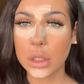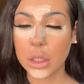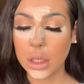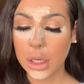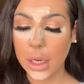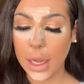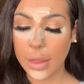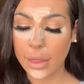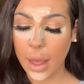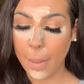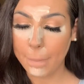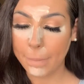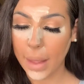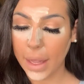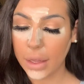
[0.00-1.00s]
going to let that
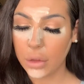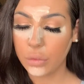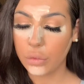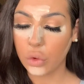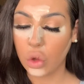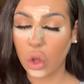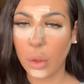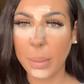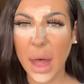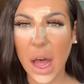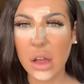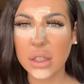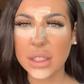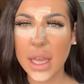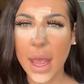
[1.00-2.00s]
bake for
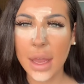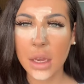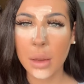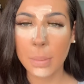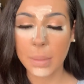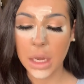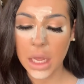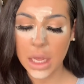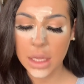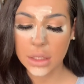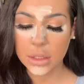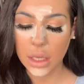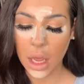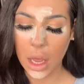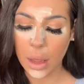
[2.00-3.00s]
about 10
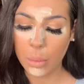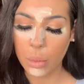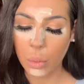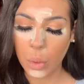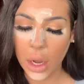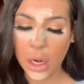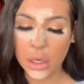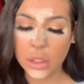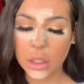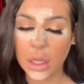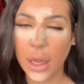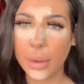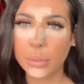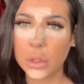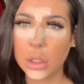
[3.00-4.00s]
minutes. While I do
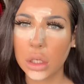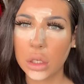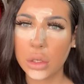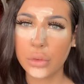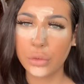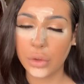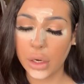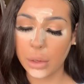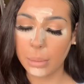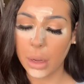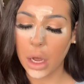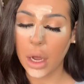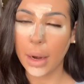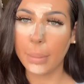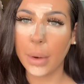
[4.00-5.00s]
that, I'm just going to fill in my
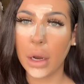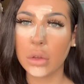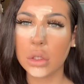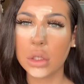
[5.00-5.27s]
eyebrows